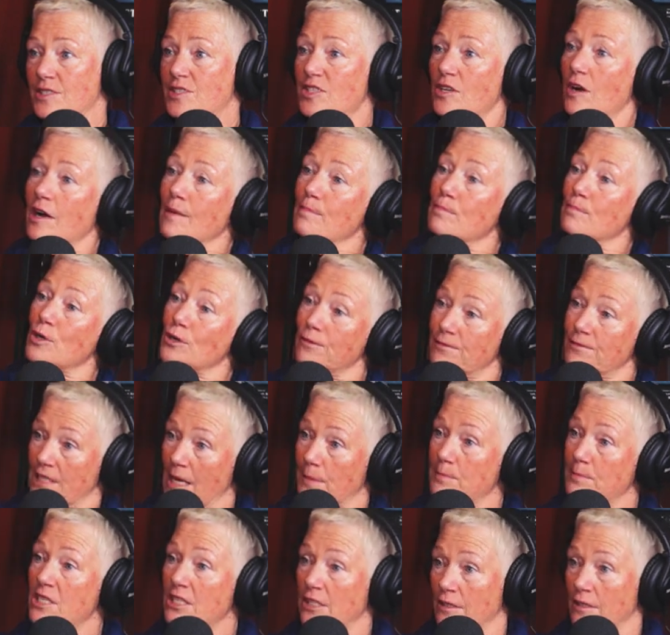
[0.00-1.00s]
So I moved
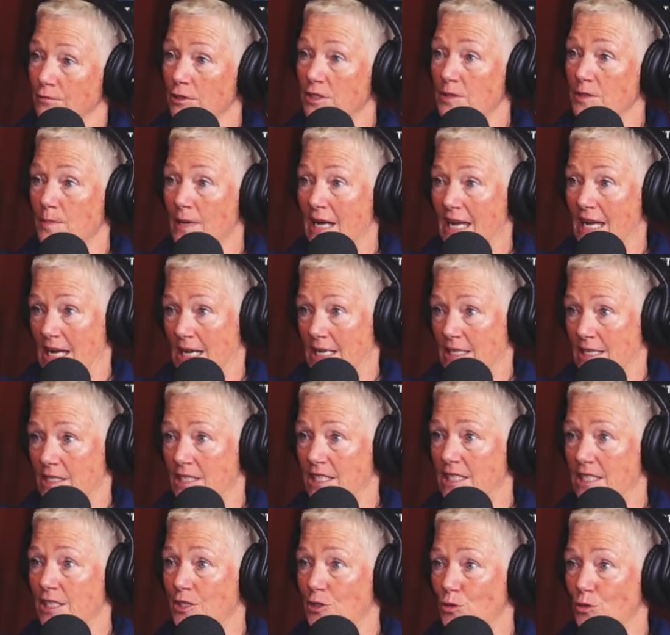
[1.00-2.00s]
up to live with my
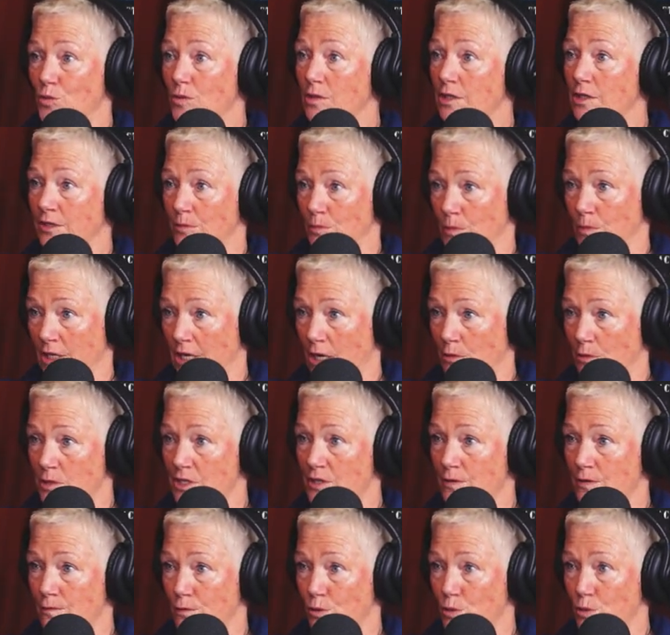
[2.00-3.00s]
auntie in Auckland when I
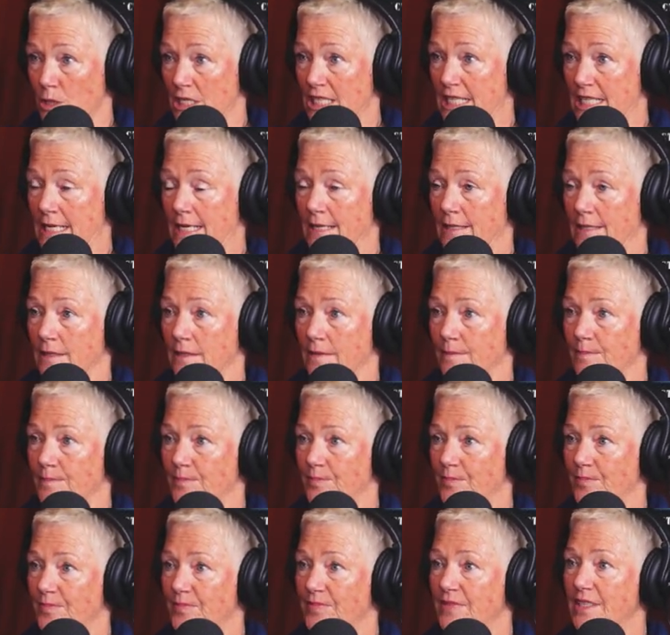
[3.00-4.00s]
was fourteen. Oh
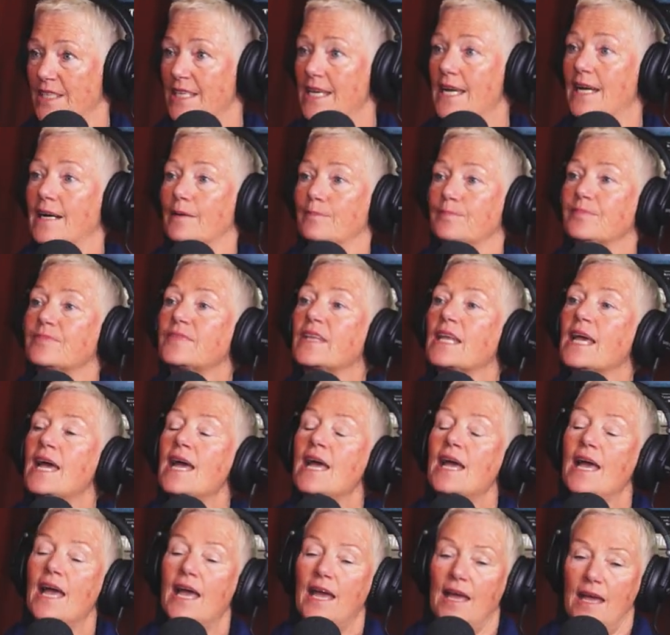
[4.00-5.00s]
wow, nice. Yeah.
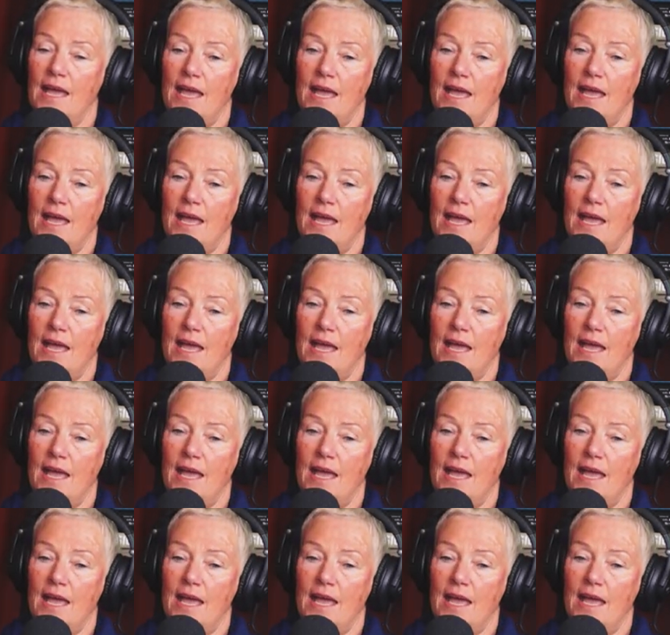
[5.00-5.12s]
Okay.